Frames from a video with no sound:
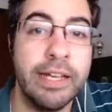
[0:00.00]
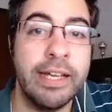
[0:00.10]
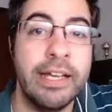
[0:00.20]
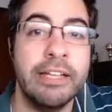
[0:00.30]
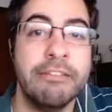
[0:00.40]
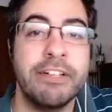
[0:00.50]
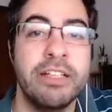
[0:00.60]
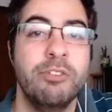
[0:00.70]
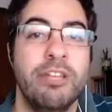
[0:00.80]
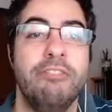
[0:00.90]
And
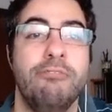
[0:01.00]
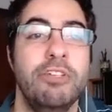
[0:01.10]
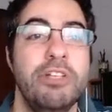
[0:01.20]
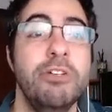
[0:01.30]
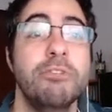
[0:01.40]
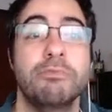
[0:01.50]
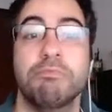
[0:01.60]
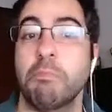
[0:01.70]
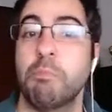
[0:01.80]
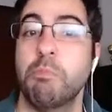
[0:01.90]
finally we have Renew.
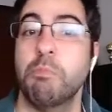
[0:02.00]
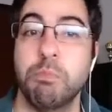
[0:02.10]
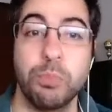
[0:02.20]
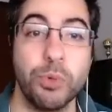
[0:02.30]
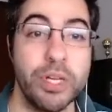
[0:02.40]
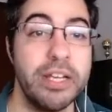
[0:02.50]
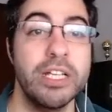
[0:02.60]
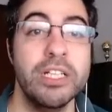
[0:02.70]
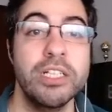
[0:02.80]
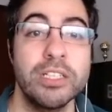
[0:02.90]
Pretty
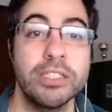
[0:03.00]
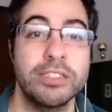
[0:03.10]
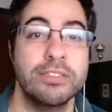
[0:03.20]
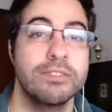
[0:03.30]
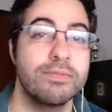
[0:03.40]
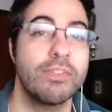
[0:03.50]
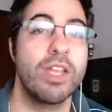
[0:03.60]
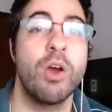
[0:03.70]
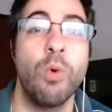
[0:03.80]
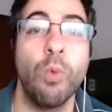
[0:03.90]
good.
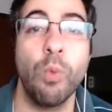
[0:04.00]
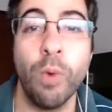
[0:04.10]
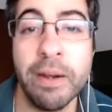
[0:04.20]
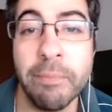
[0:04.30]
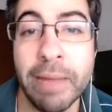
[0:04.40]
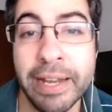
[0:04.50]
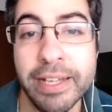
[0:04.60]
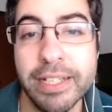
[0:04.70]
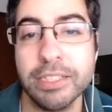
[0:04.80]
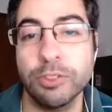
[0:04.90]
1
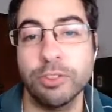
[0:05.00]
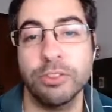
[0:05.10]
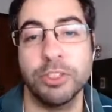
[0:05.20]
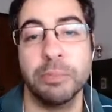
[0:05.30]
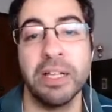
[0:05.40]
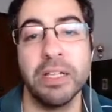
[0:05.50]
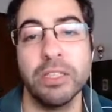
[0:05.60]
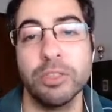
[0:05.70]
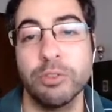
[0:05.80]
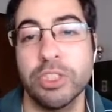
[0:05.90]
mana,
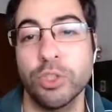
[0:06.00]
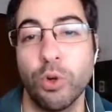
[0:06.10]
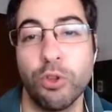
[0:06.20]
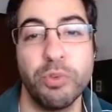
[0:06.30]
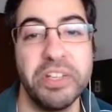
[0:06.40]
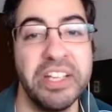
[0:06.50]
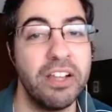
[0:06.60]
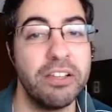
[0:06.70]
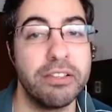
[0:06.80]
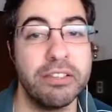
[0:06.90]
spell, restore 3
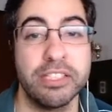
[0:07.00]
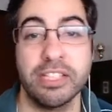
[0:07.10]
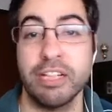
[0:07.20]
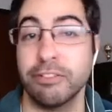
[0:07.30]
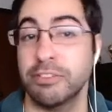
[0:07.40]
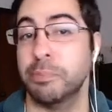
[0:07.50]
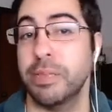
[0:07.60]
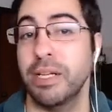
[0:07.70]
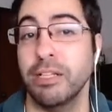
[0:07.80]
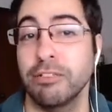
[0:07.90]
health, discover a
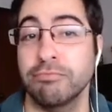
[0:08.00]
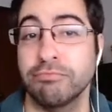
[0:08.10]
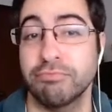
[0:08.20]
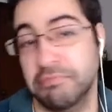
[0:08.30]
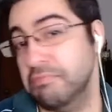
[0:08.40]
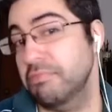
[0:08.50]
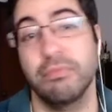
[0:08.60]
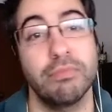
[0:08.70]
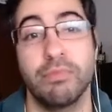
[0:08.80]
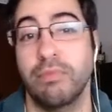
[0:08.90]
spell.
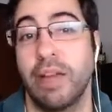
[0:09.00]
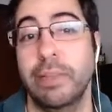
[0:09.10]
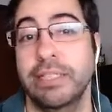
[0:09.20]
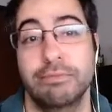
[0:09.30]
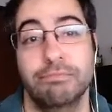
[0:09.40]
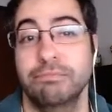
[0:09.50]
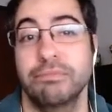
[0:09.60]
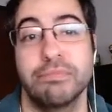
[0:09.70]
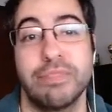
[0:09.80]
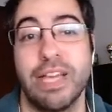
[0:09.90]
I mean,
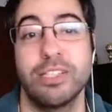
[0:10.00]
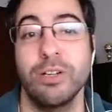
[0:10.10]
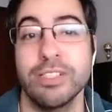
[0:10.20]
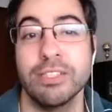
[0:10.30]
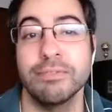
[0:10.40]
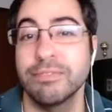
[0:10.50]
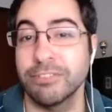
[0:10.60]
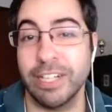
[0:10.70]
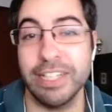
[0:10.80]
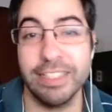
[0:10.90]
that's awesome,
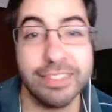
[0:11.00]
right?